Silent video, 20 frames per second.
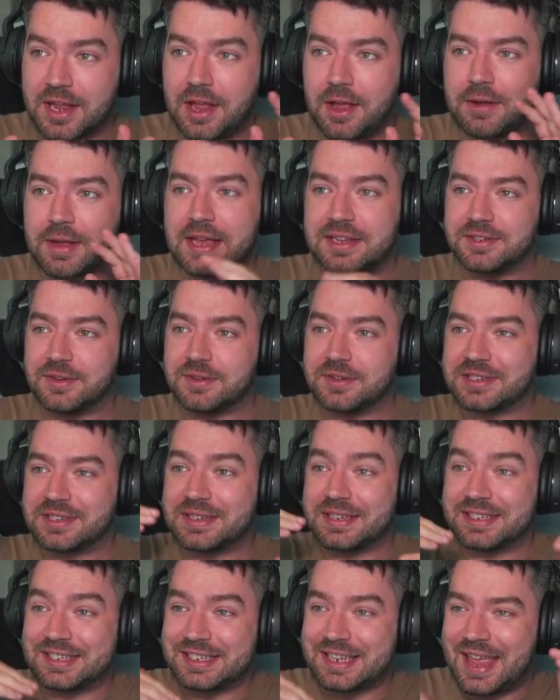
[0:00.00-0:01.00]
okay, so it's
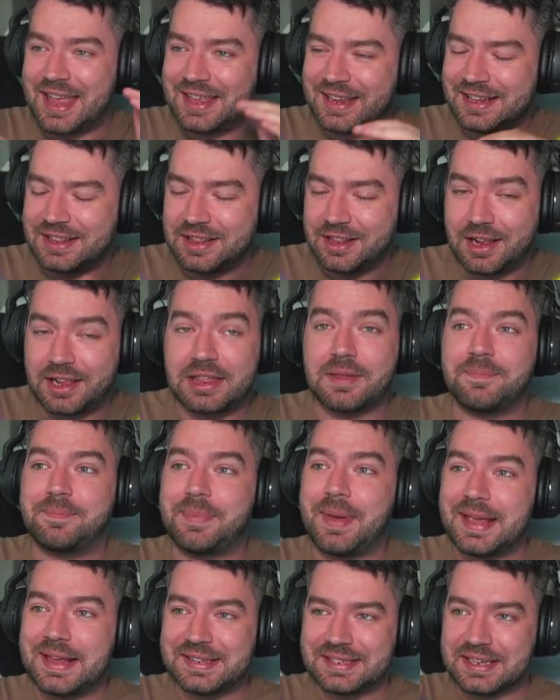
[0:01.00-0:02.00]
setting like the
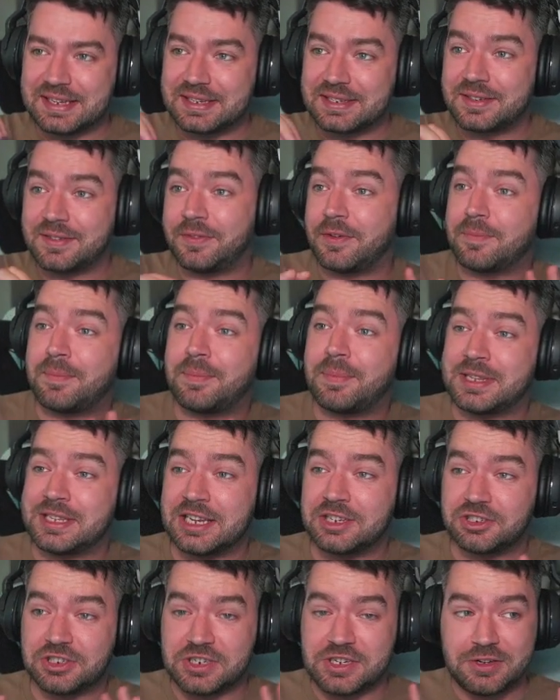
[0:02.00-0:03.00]
basis for
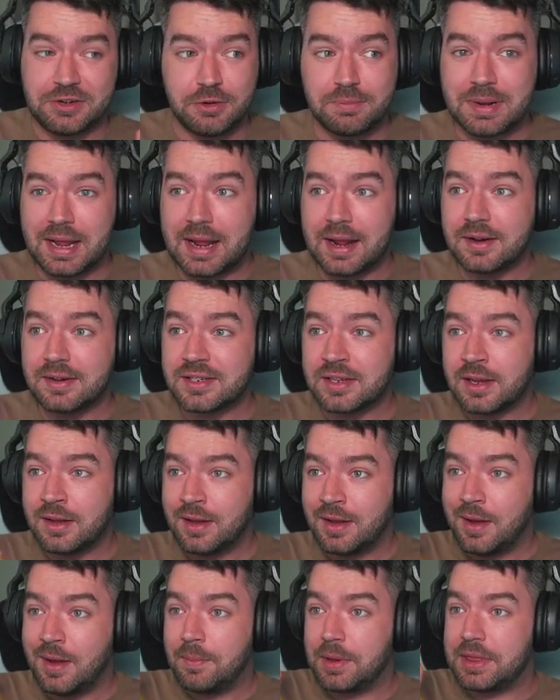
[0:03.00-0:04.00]
potentially new players,
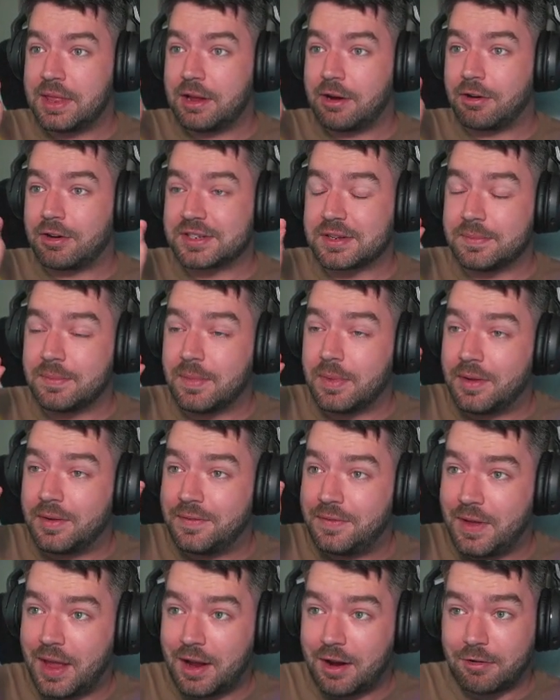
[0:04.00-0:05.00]
but there are some
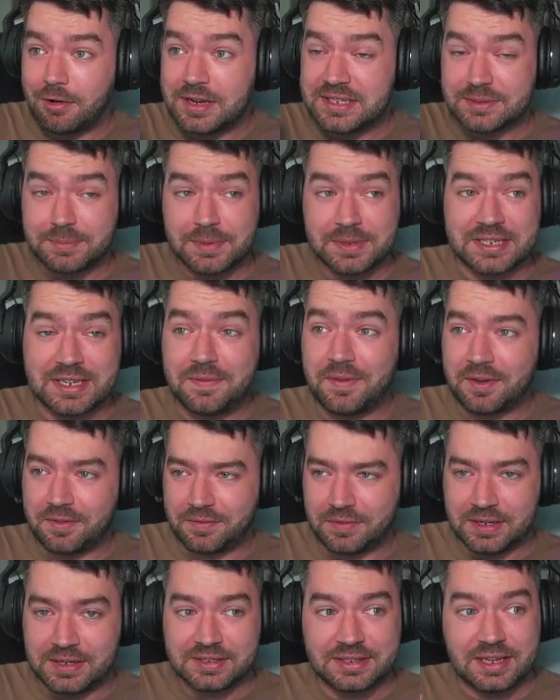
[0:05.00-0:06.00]
very specific
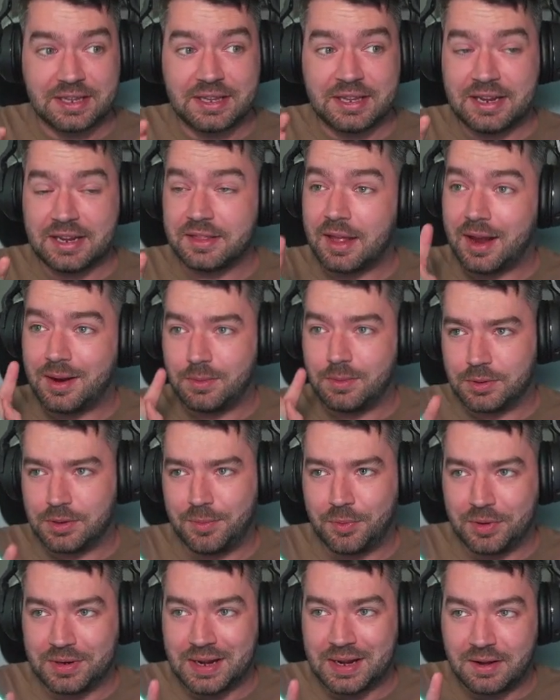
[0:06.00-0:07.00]
things in here that I want to
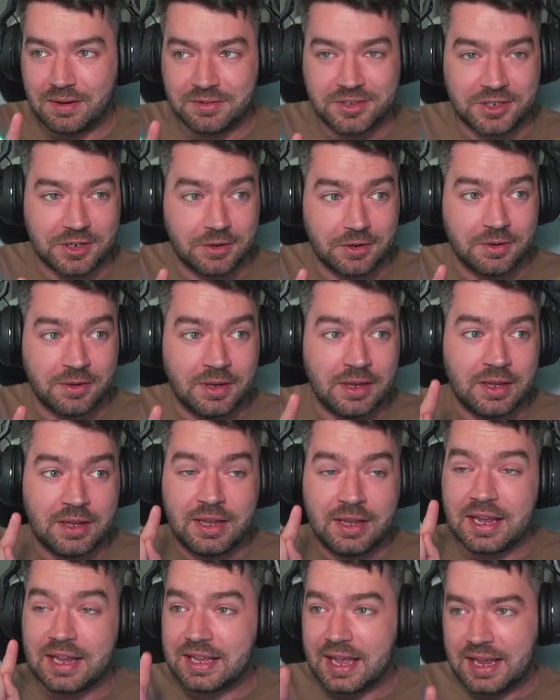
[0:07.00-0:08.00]
point out to you
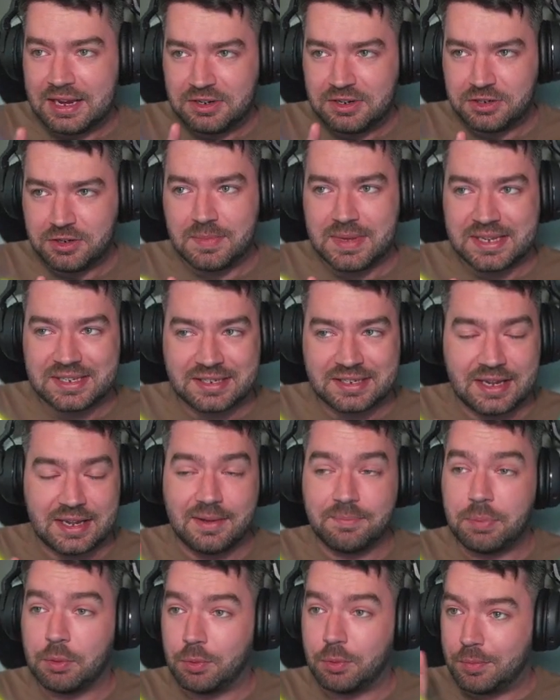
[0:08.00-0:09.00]
in case you missed it.
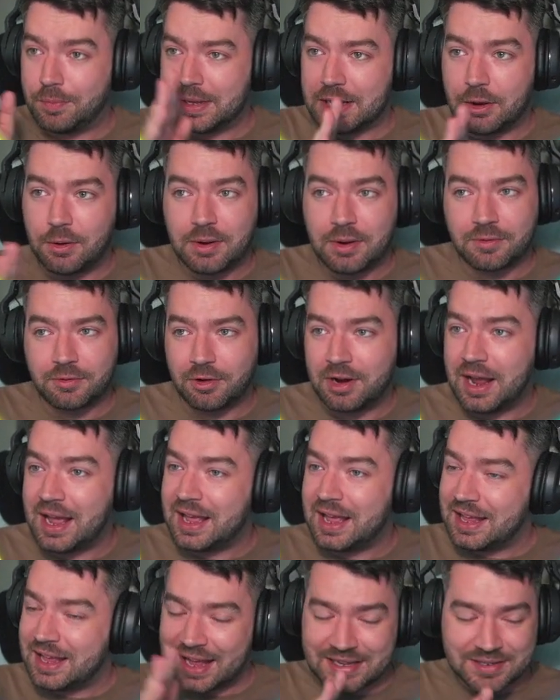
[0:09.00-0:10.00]
But we'll be going through it
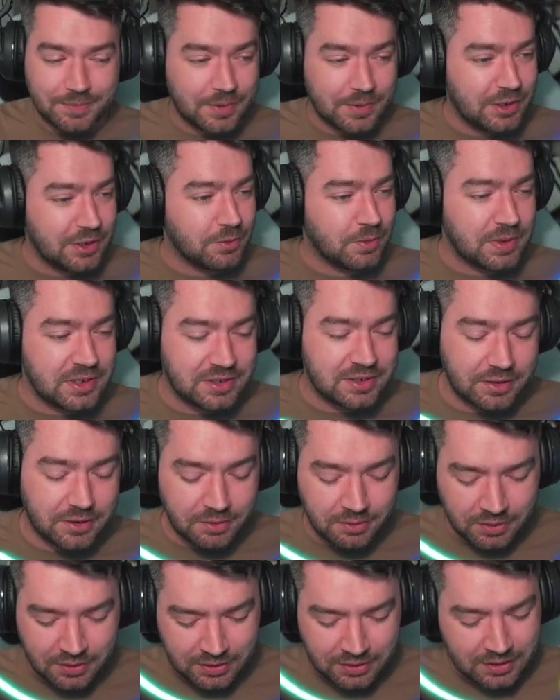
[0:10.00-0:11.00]
as we always do,
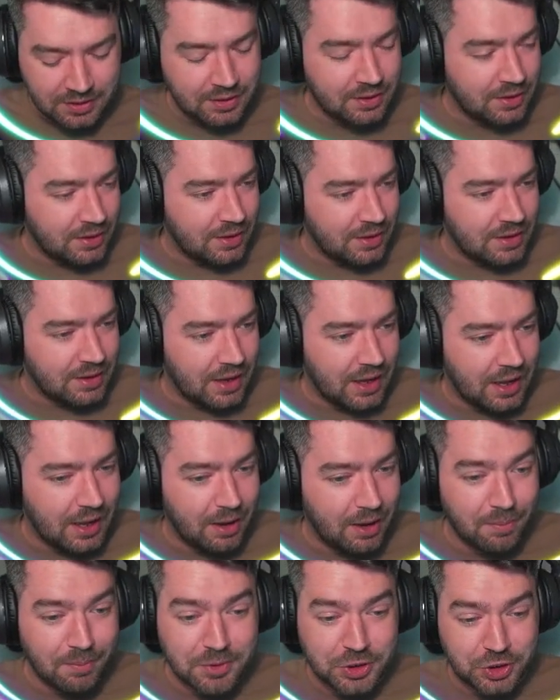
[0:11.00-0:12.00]

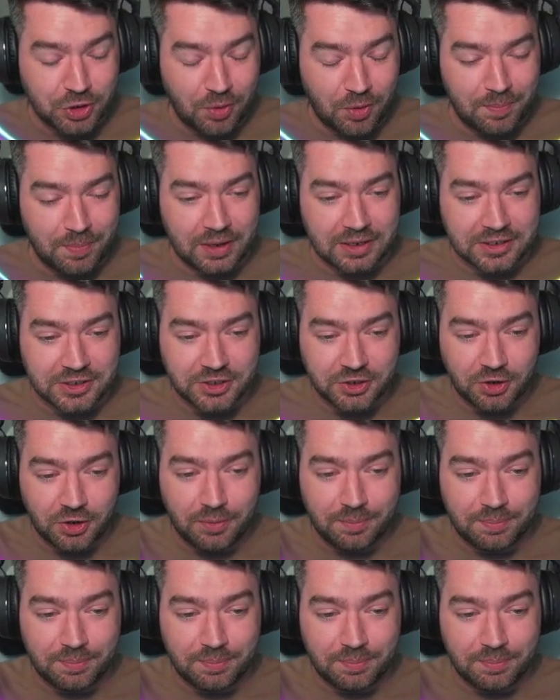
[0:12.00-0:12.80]
shot by shot,